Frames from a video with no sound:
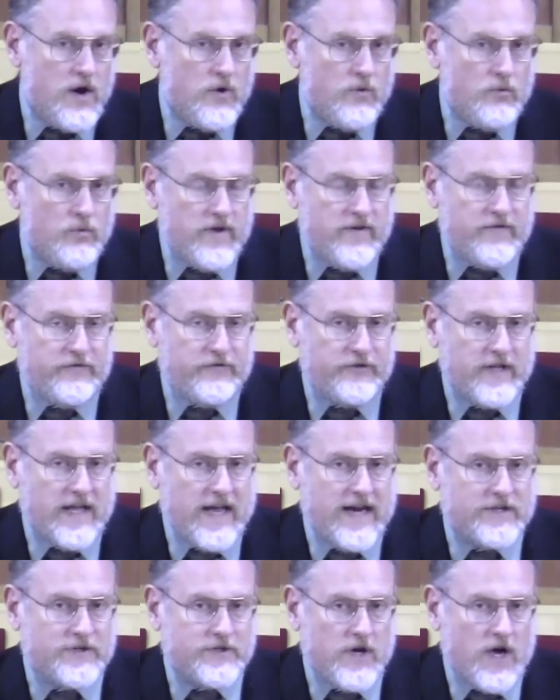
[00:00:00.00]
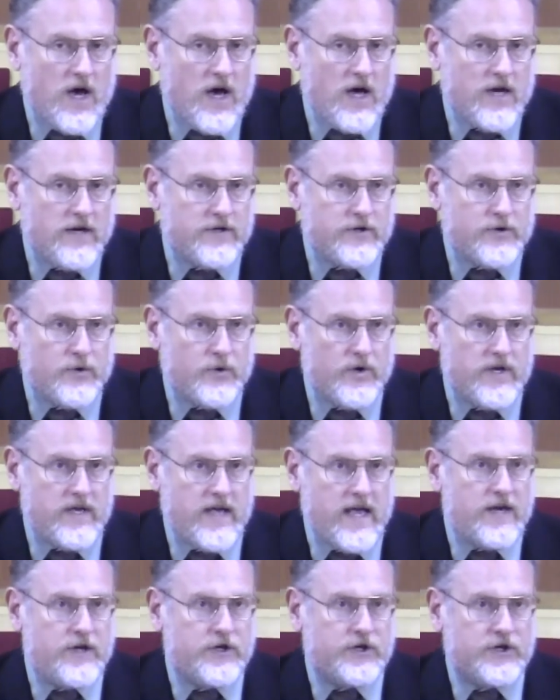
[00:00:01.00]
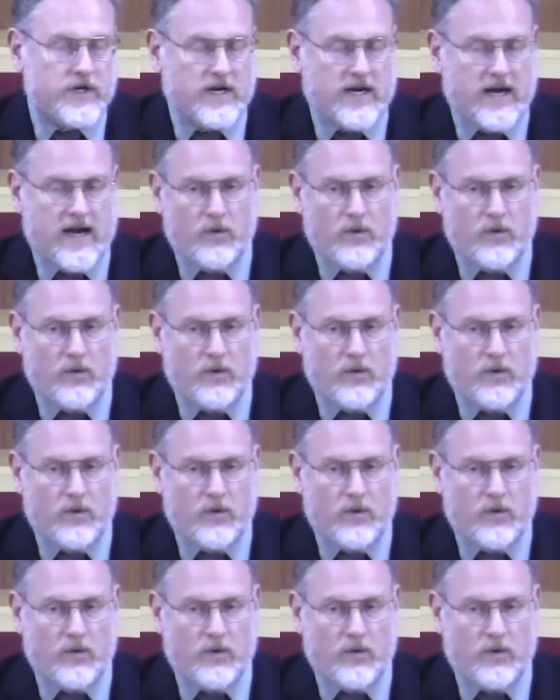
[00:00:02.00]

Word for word: reflect on creation